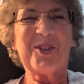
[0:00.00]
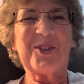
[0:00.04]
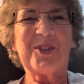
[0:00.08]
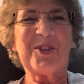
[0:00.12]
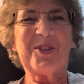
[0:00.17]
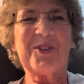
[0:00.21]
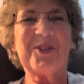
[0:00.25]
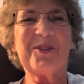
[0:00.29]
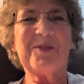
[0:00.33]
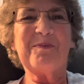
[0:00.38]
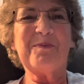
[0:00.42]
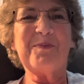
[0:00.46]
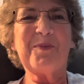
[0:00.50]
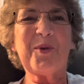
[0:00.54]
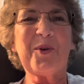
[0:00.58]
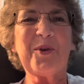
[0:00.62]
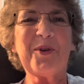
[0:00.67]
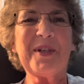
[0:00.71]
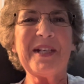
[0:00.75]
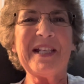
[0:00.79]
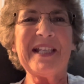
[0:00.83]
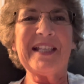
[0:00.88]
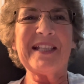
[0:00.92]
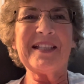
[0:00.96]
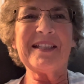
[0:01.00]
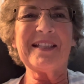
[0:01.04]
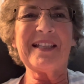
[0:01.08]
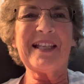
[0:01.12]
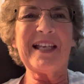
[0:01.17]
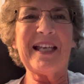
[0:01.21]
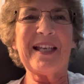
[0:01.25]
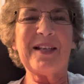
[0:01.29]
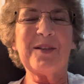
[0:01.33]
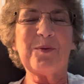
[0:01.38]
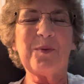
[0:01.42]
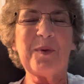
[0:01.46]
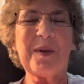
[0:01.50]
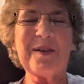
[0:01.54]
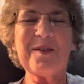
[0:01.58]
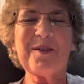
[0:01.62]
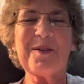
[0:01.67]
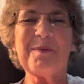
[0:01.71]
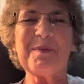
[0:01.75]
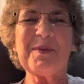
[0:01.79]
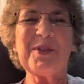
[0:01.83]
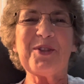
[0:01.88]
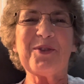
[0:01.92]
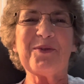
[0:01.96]
Good morning, and
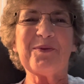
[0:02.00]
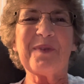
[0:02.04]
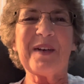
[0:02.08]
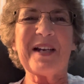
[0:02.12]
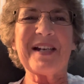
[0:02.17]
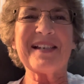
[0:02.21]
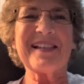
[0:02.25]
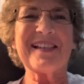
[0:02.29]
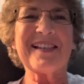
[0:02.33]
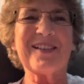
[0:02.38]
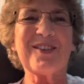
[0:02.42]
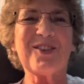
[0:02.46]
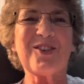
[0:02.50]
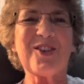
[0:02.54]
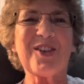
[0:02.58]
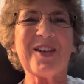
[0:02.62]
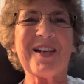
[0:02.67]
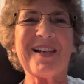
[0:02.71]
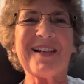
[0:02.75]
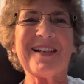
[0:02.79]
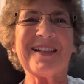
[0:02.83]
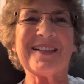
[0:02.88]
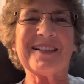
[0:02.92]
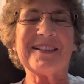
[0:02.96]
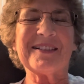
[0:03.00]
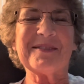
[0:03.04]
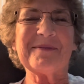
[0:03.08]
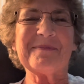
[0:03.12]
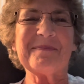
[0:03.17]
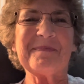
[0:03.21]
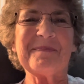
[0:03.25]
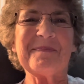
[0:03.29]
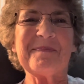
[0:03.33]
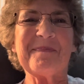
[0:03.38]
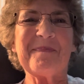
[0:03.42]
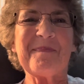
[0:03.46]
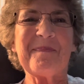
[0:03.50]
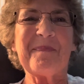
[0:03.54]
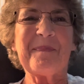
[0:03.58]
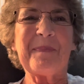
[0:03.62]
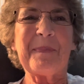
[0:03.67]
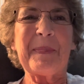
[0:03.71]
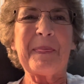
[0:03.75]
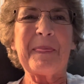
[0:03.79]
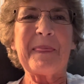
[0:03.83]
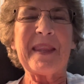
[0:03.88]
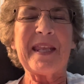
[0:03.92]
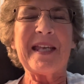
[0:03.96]
welcome to Rise and Shine.
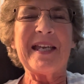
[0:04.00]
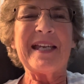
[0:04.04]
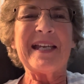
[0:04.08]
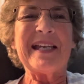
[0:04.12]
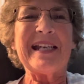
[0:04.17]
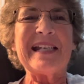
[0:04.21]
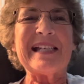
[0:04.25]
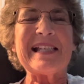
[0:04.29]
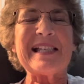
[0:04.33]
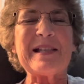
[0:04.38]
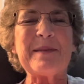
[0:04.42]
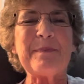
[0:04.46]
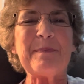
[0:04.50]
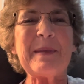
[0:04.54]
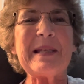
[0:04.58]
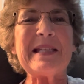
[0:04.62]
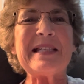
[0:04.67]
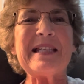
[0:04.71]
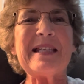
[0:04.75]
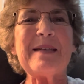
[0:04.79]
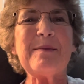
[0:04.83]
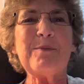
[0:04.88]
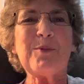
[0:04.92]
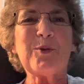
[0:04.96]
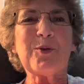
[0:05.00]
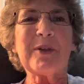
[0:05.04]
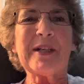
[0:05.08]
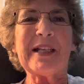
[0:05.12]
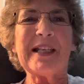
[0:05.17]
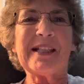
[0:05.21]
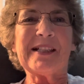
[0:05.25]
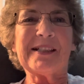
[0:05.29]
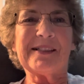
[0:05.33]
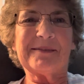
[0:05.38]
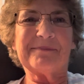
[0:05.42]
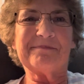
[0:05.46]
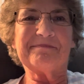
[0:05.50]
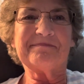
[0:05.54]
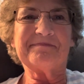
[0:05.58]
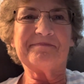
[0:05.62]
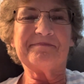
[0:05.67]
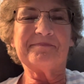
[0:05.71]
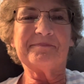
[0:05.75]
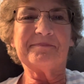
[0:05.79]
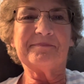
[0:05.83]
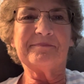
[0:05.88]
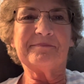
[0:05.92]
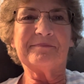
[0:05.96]
It's Monday morning
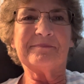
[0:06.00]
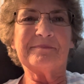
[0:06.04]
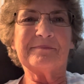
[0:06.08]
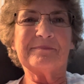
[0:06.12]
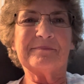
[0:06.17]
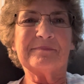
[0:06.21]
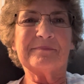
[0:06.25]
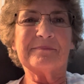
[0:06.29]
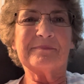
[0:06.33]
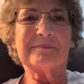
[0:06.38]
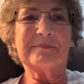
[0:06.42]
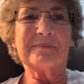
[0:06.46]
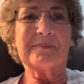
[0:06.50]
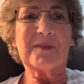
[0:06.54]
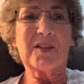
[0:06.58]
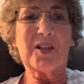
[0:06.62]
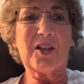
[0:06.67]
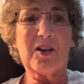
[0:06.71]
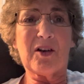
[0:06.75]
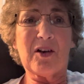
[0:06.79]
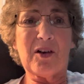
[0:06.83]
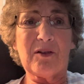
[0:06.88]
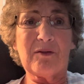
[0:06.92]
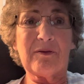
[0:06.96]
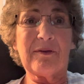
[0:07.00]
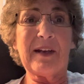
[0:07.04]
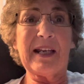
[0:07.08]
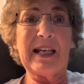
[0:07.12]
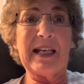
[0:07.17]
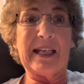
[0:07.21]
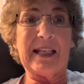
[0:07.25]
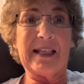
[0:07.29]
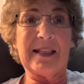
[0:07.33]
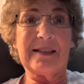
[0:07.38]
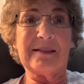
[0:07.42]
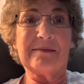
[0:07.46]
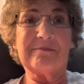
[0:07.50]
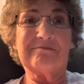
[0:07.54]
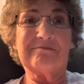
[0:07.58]
already.